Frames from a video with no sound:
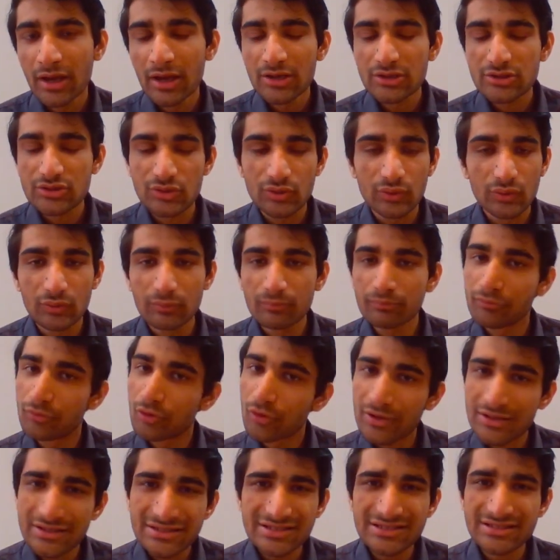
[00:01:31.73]
So you
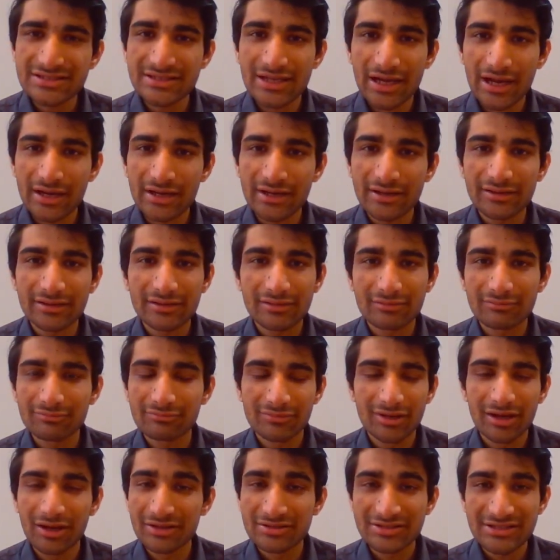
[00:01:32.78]
can just check
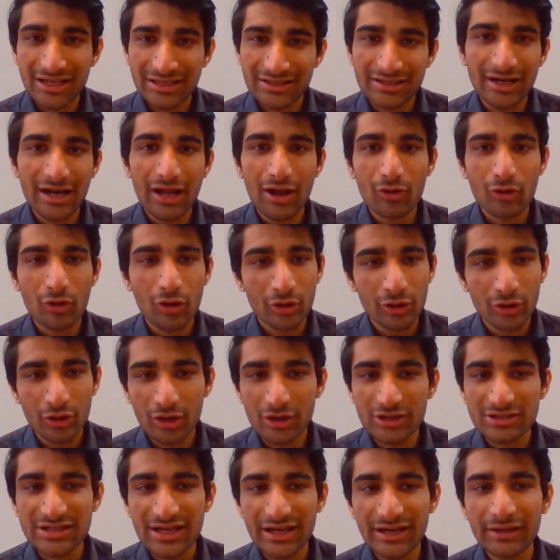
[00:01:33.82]
that out on
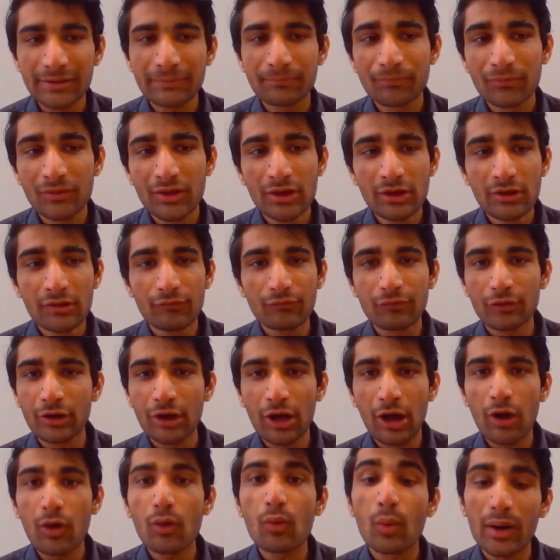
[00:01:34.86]
your side. For
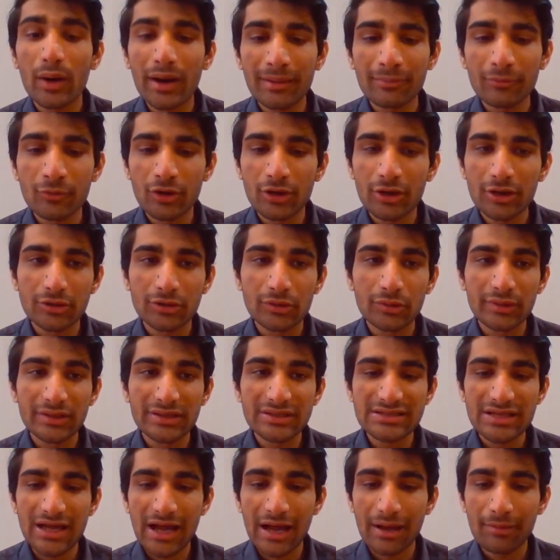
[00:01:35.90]
now, what I'm going to do
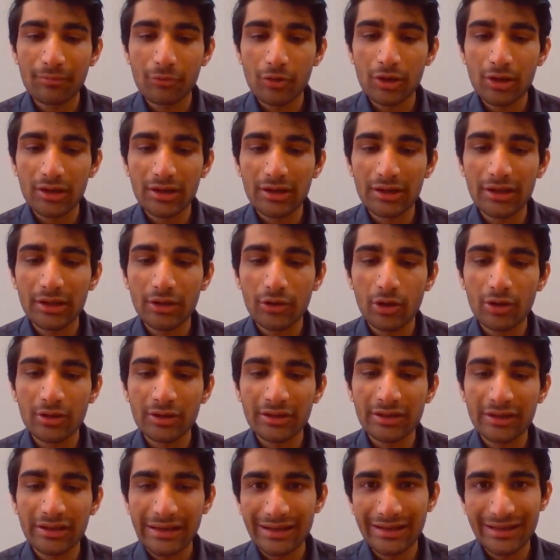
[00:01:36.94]
is I'm going to click on
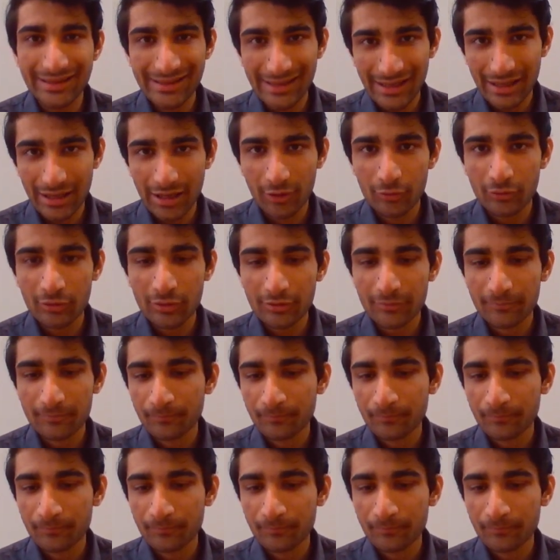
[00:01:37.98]
Create Account